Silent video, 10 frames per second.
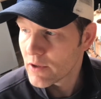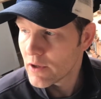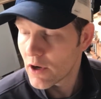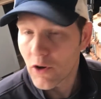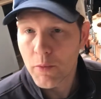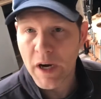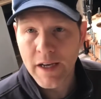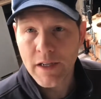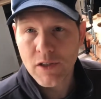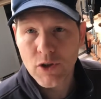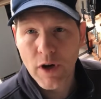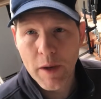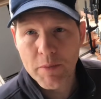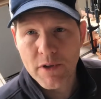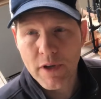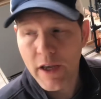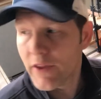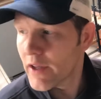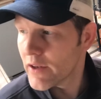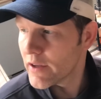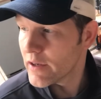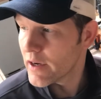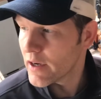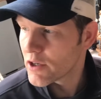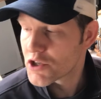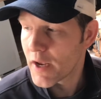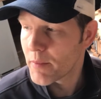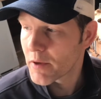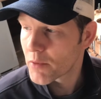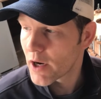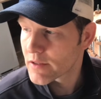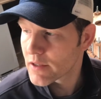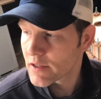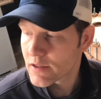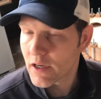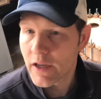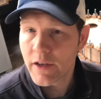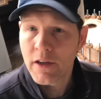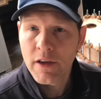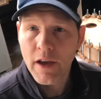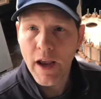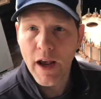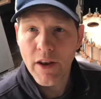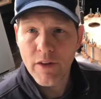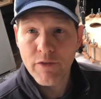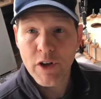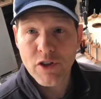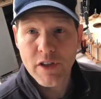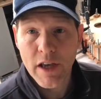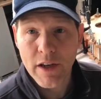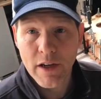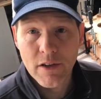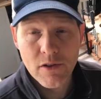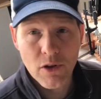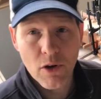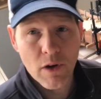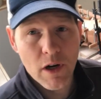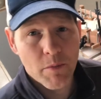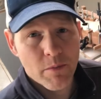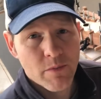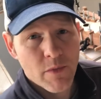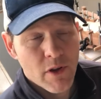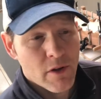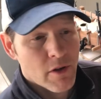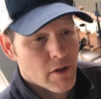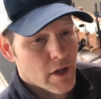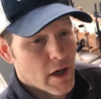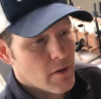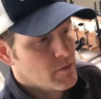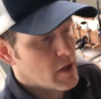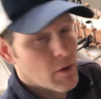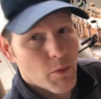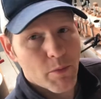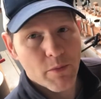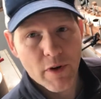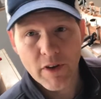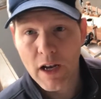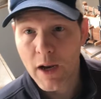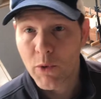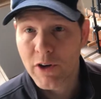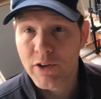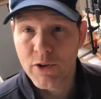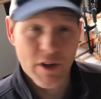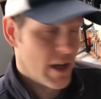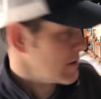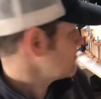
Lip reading: all the bindings scraped, and then the shaping process done, and the finish sanding. So yeah, I've got a lot of work to do today.